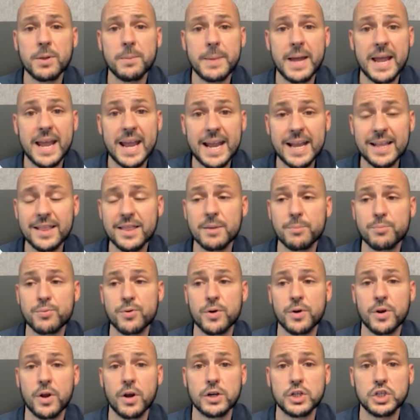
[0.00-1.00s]
them in the
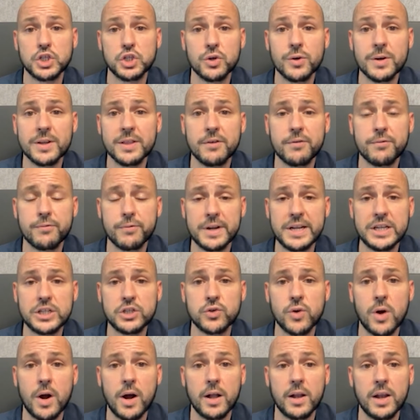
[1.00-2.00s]
product during the free
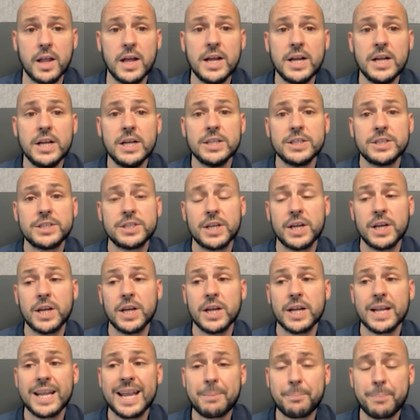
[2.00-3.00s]
trial
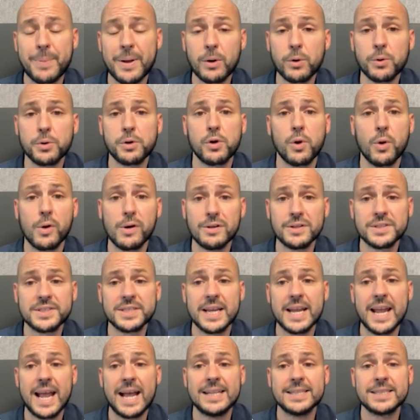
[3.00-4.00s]
to build
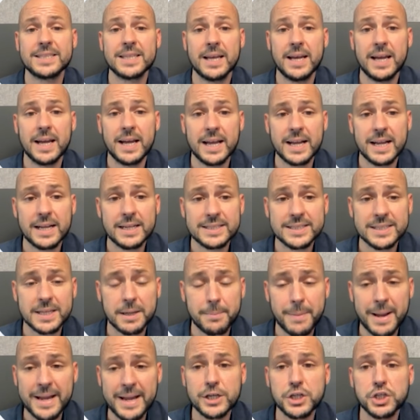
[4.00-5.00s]
loyalty and
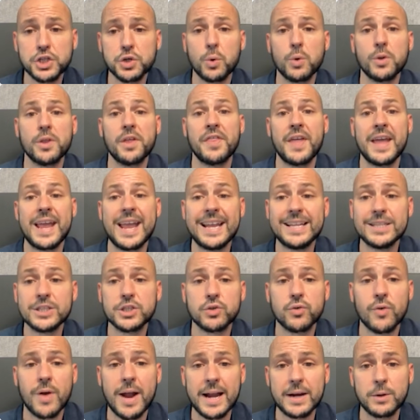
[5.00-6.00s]
to make sure that they
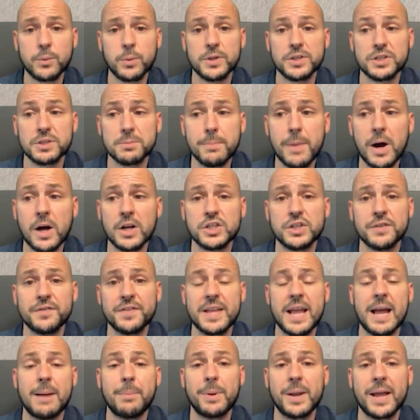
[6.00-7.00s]
interact with as much of
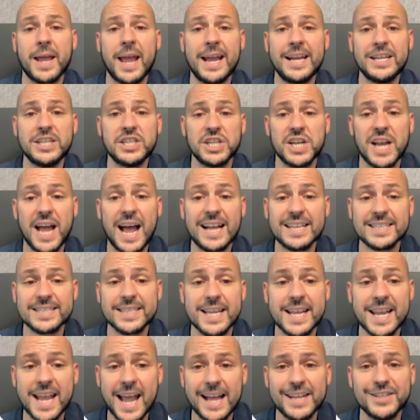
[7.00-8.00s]
the application as
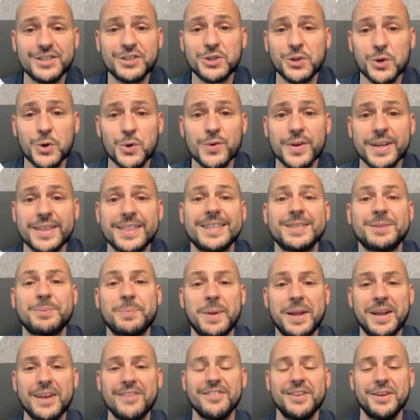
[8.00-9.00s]
they can during this
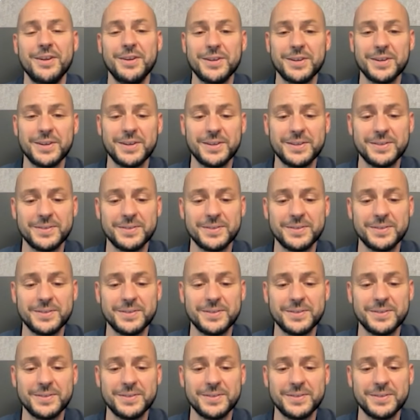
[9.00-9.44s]
period.